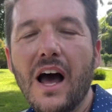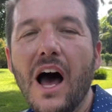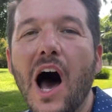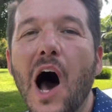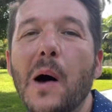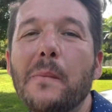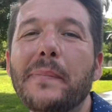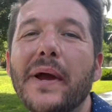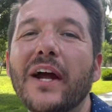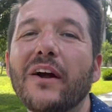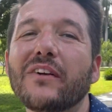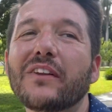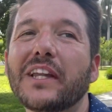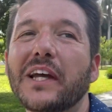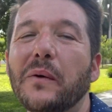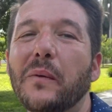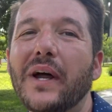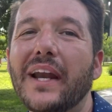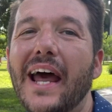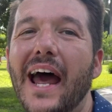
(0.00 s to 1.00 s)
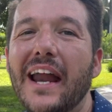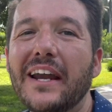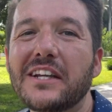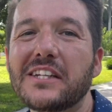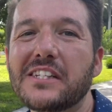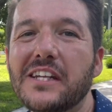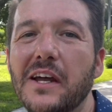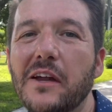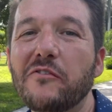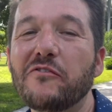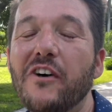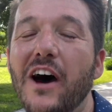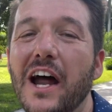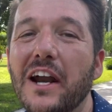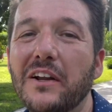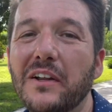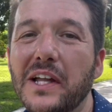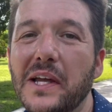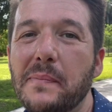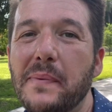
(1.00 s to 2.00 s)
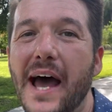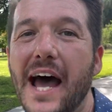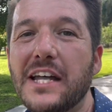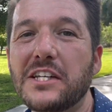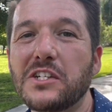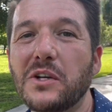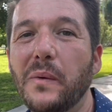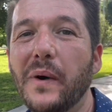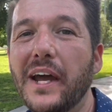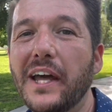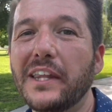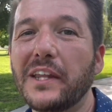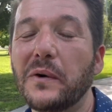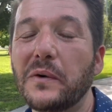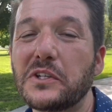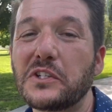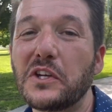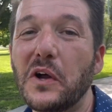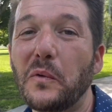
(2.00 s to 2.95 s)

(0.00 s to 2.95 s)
Apparently, when Edison finally passed away, there was no